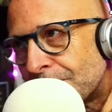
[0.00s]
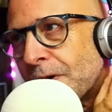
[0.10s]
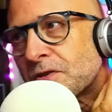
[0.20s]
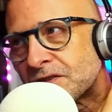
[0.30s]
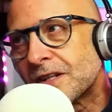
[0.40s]

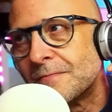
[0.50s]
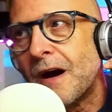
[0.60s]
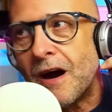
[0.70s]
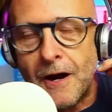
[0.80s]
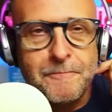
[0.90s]
most of them
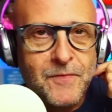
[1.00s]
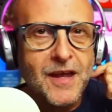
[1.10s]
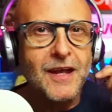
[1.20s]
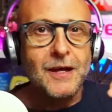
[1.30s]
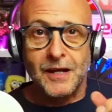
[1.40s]
are.
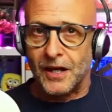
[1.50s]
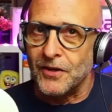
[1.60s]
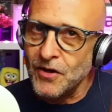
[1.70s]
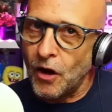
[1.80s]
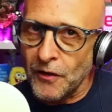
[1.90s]

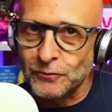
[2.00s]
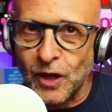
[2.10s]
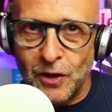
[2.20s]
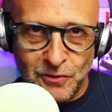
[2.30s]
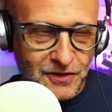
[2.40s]
Not on the
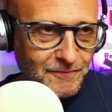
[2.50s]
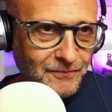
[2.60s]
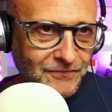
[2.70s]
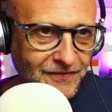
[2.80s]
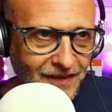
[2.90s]
Rode.
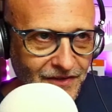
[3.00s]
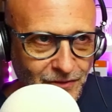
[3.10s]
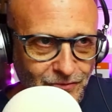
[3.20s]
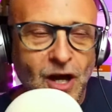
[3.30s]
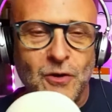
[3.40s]
The
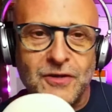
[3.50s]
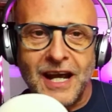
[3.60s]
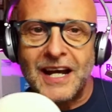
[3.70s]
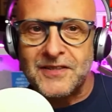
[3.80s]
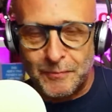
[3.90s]
Rode
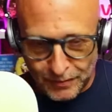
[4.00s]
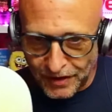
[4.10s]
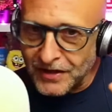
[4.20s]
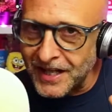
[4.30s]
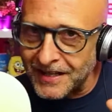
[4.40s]
has a
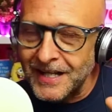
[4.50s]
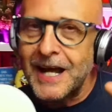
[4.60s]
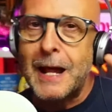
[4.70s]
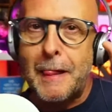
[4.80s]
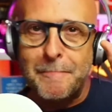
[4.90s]
plug-in
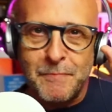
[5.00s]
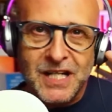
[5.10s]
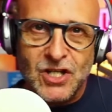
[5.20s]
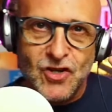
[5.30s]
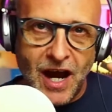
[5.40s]

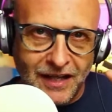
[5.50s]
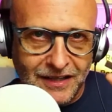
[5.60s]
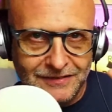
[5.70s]
mini jack,